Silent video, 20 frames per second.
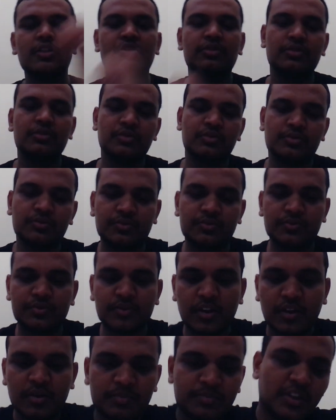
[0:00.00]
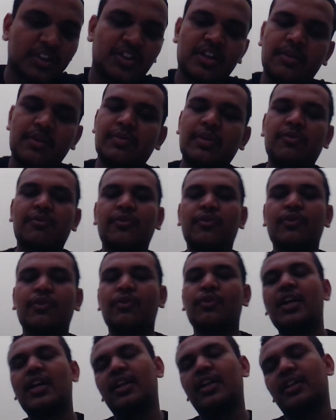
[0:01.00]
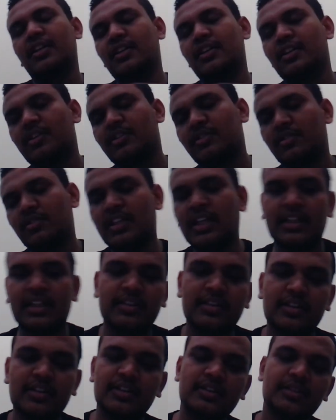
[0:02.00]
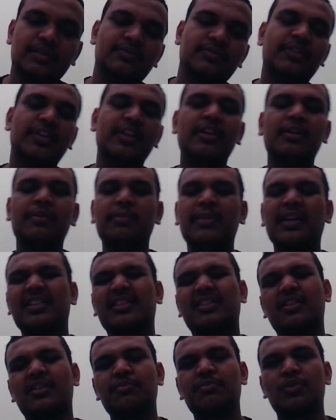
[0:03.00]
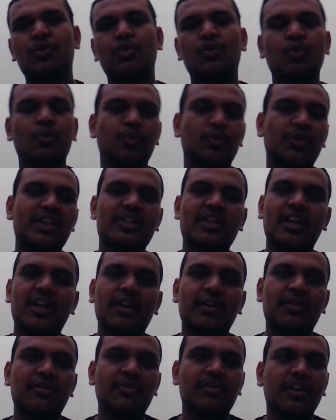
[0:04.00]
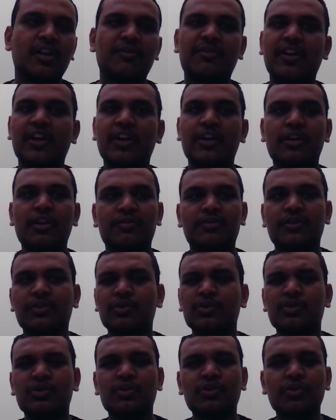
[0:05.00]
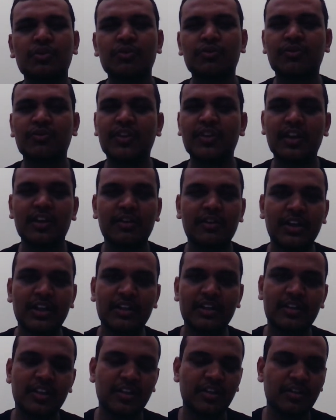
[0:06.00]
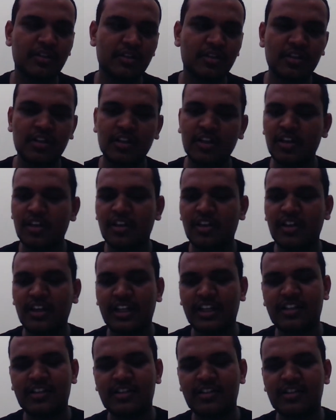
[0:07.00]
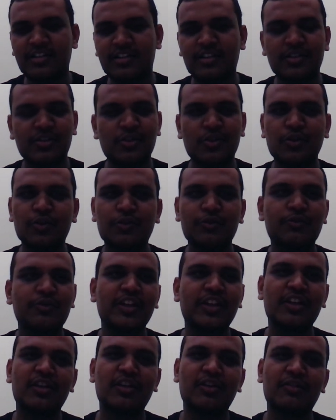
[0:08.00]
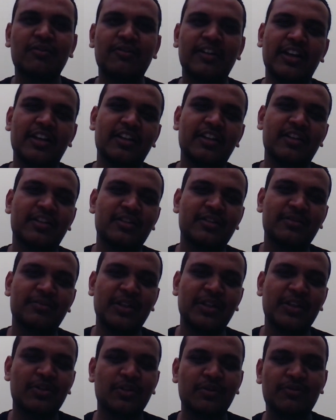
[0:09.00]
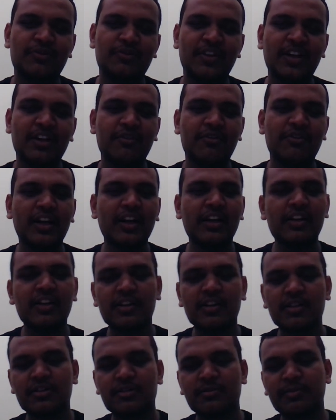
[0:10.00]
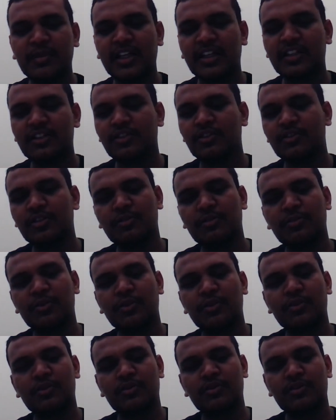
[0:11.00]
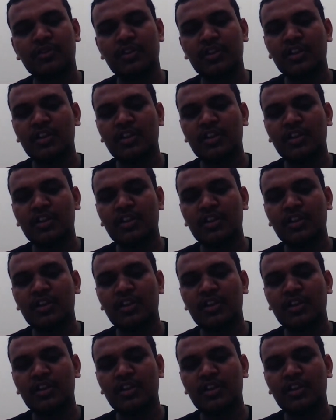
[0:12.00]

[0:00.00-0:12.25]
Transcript: So from the chapter 4, I learned that fear makes come true, which I'm afraid of. So don't fear anything. Like don't fear of failures, because failures makes you the more